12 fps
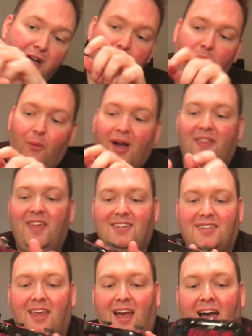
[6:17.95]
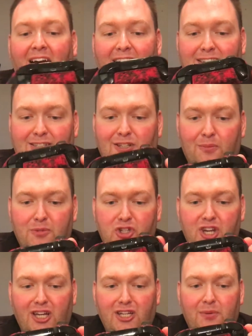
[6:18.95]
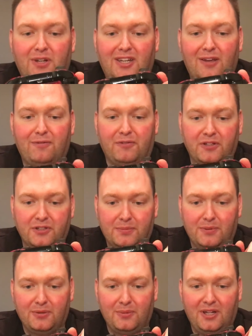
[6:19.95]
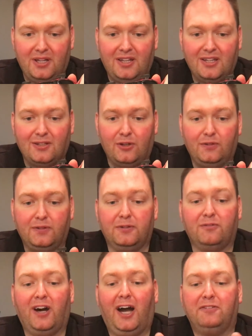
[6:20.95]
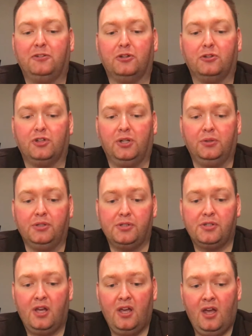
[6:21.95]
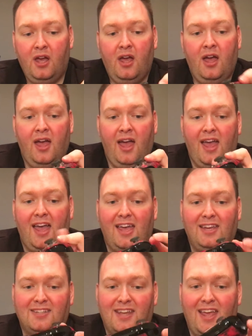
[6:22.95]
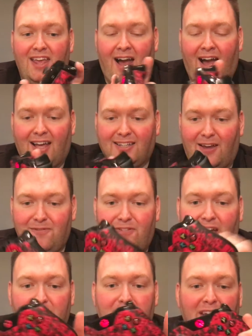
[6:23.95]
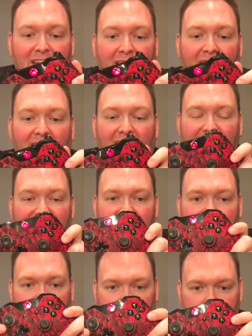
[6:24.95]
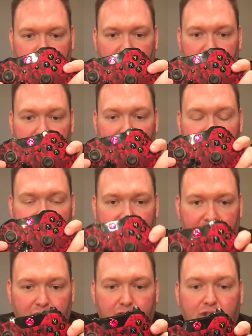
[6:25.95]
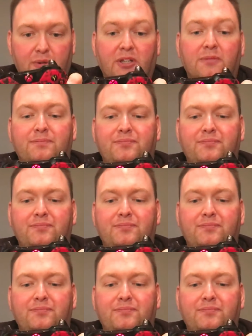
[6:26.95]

But where this has some genuine difference between this and other rival controllers is it has a very textured finish to it.